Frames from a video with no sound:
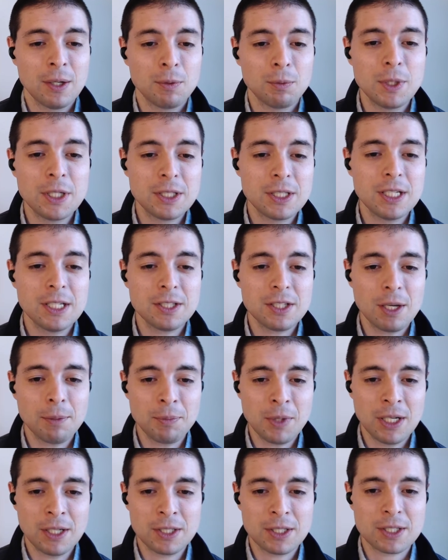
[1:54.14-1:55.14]
We see
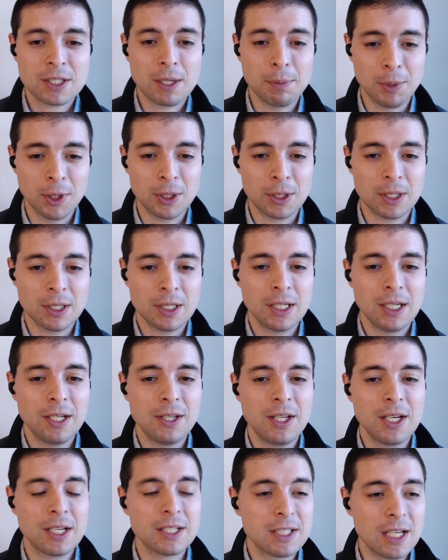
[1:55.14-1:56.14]
something similar
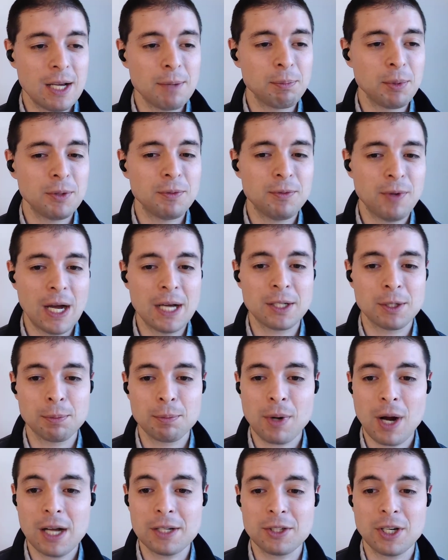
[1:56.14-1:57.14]
in the example final
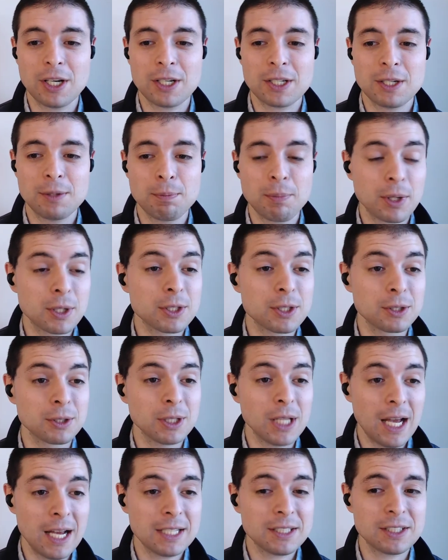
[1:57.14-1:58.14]
project and
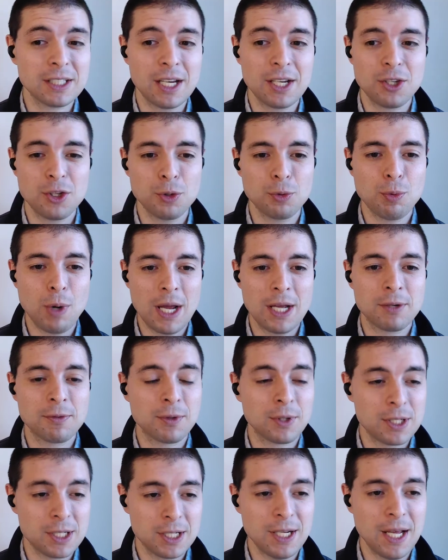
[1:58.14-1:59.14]
personal essay you read
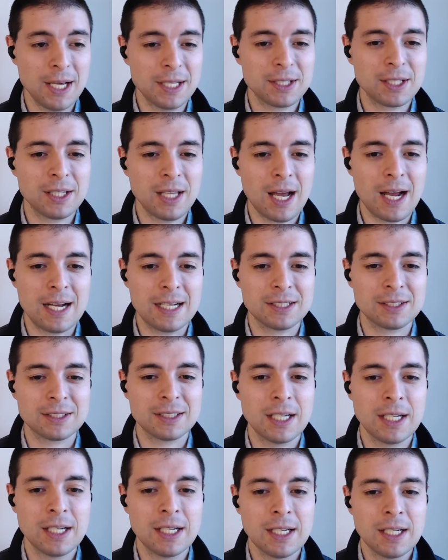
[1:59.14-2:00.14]
for today's class.
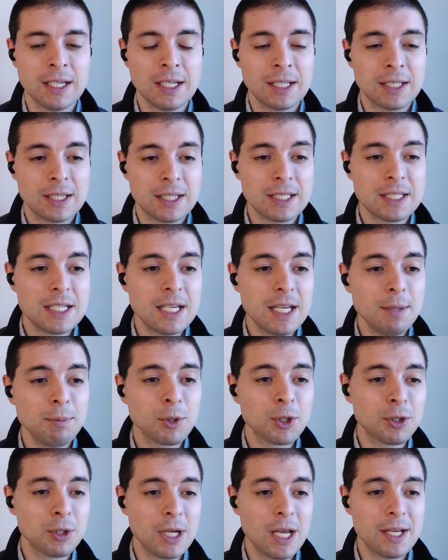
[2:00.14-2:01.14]
The
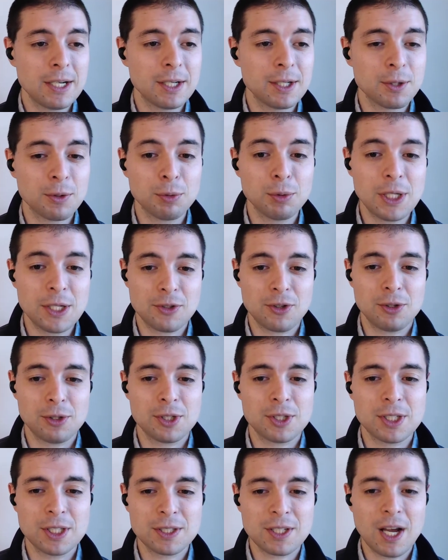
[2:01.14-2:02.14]
team created a
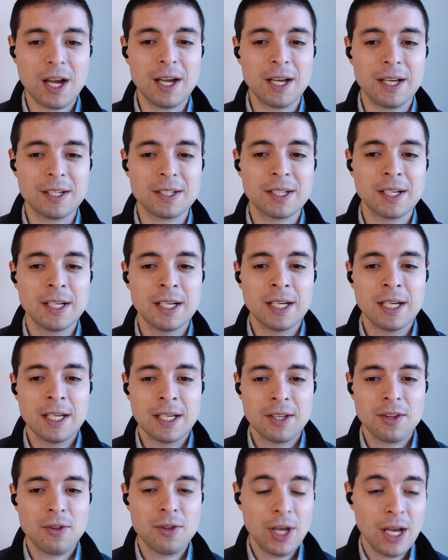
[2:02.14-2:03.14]
research design.
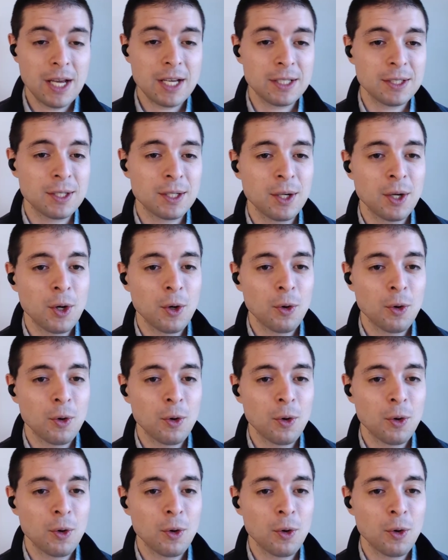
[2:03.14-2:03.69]
Then,